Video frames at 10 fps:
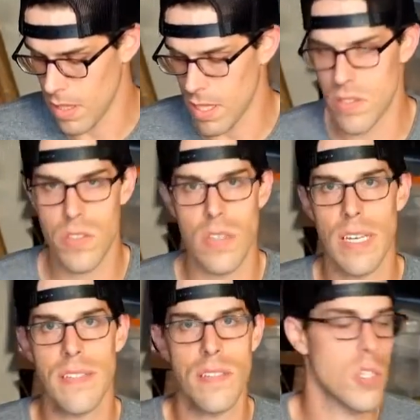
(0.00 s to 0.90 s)
It's
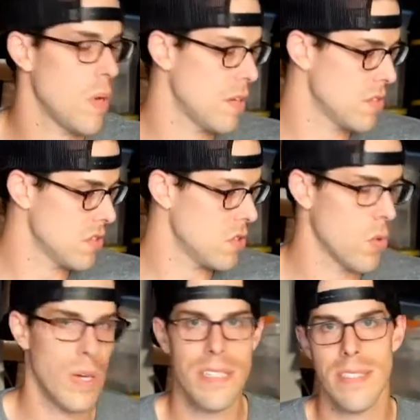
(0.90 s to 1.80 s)
less than 2 ounces, so
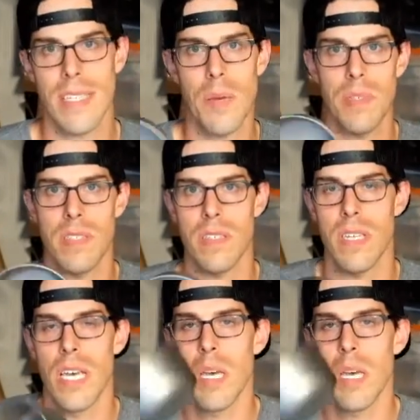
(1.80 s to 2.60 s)
it weighs the same as this.